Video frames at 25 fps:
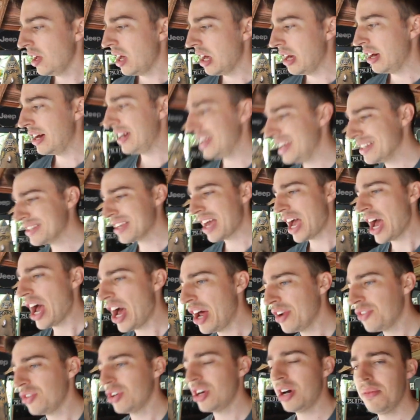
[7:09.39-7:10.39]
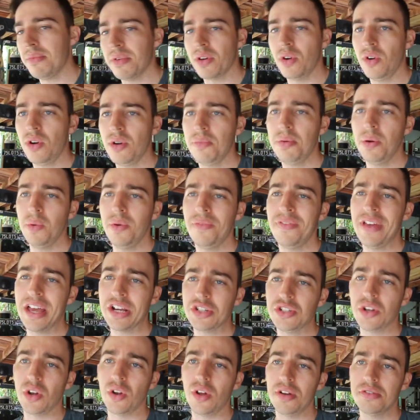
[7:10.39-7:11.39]
It's a hard time, and a lot of people have
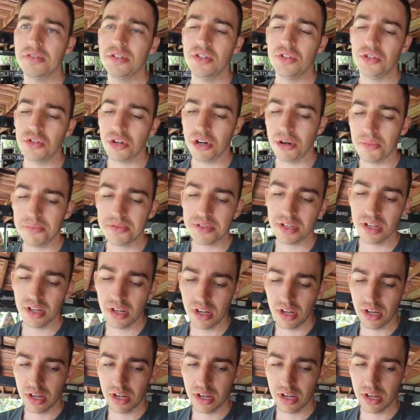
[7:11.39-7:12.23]
actually lost their jobs,